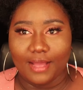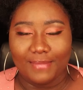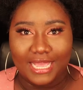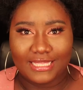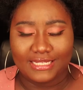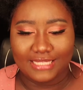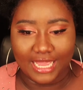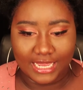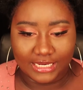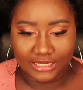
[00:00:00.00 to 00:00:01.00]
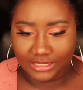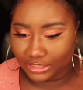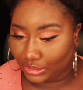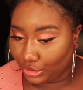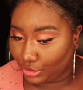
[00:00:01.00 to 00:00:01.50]
I decided
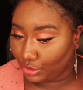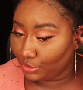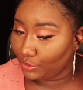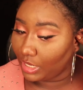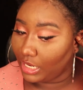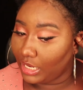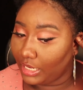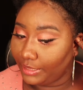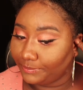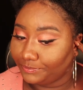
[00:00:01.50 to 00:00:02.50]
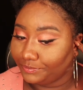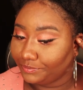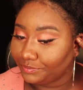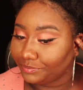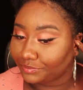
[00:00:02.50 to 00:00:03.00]
to do a
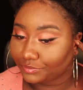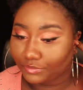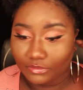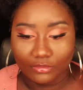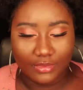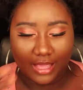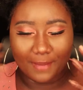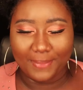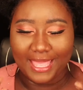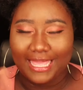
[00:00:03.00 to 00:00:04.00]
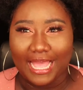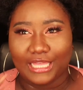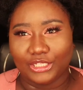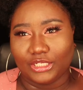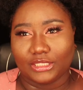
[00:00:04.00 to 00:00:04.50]
pink
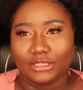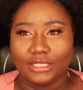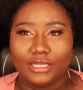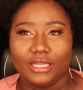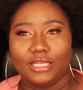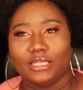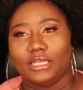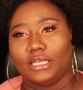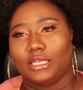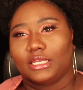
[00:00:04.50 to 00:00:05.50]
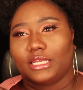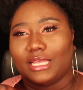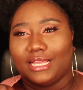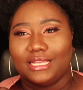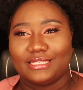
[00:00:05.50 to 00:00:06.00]
eye look
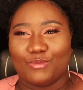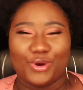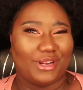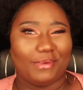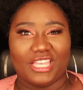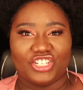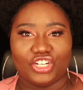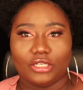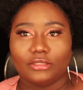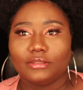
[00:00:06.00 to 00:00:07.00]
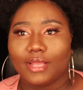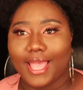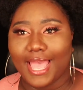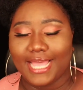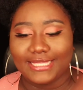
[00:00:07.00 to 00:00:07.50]
because I'm wearing a pink shirt,
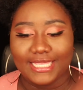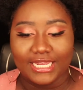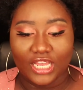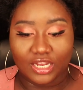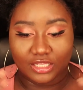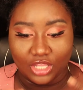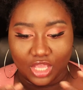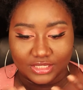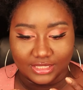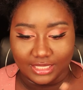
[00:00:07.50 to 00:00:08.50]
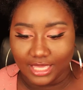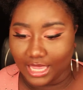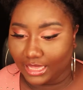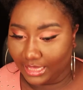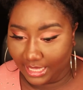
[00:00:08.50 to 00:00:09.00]
and then a glossy
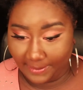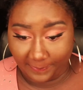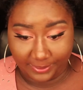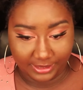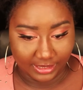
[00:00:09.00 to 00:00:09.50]
lip.